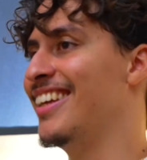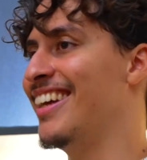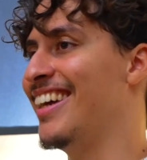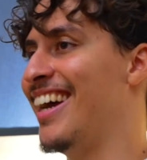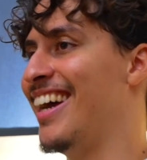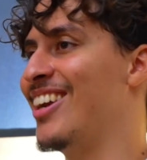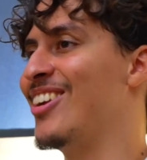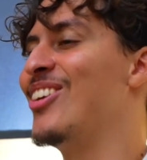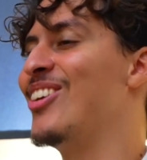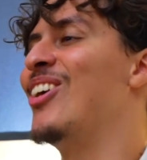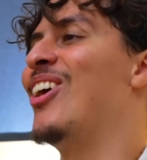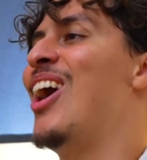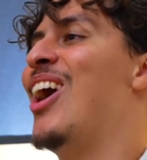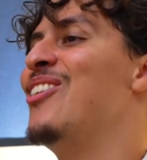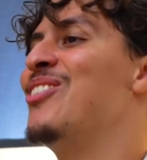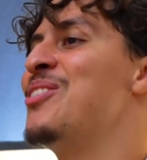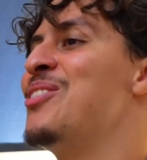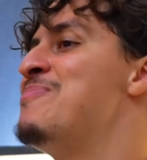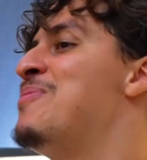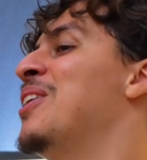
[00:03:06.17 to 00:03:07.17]
I don't know, I
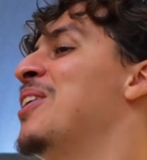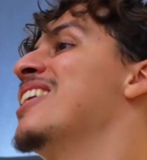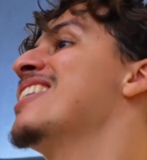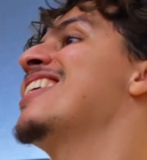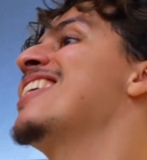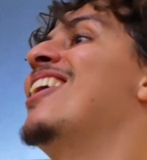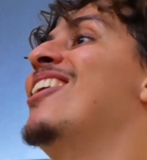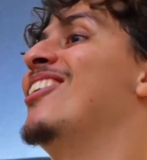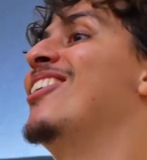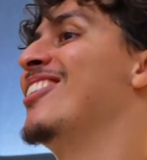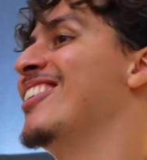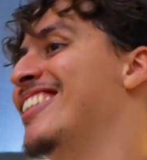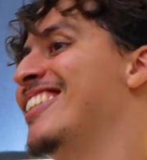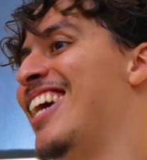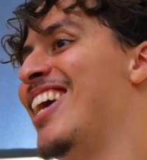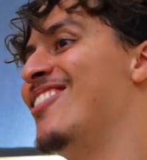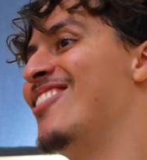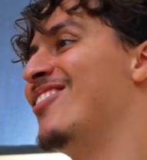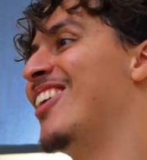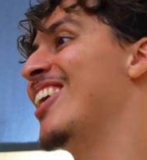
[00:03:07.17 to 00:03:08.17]
would have put this out
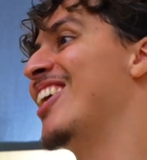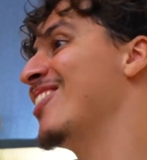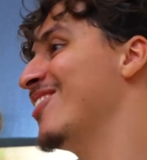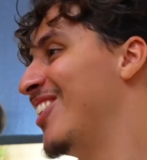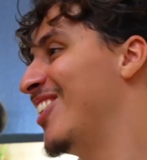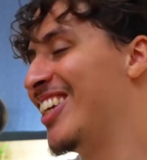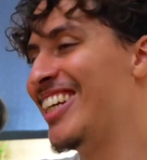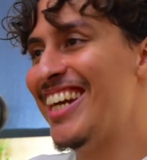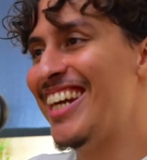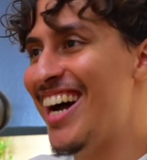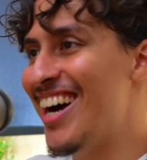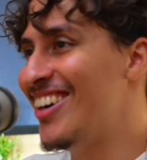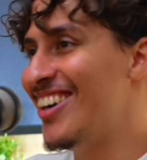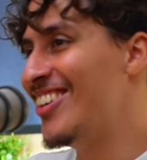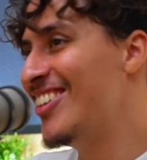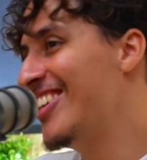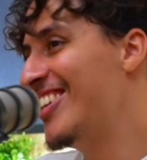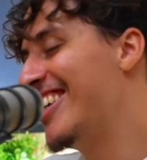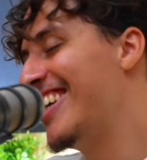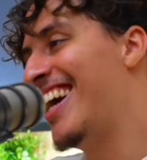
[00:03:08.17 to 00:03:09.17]
time back, but
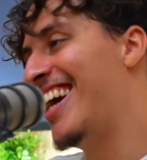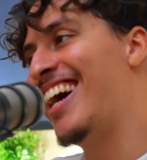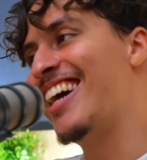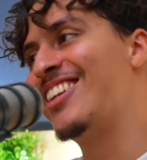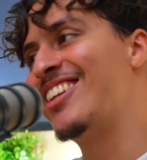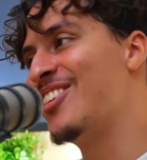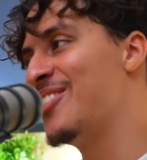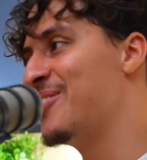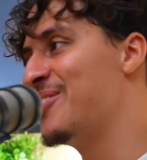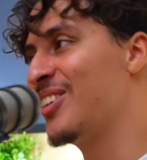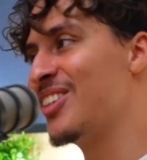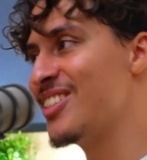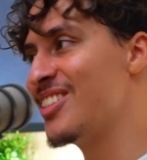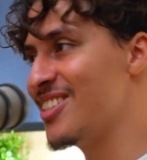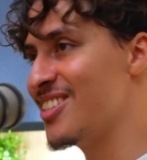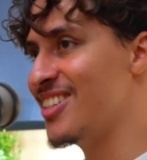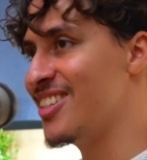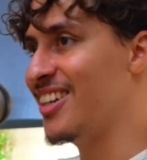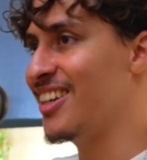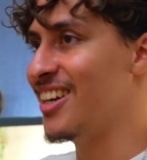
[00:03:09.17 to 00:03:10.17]
now I don't think this is
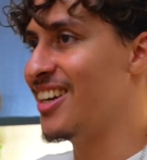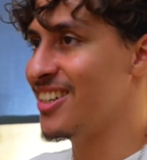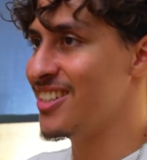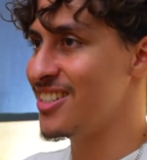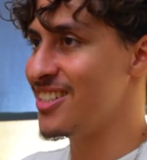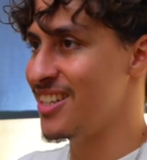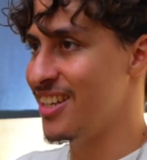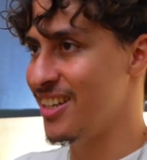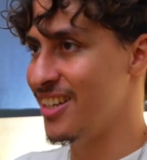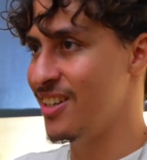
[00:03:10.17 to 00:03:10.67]
something I can say.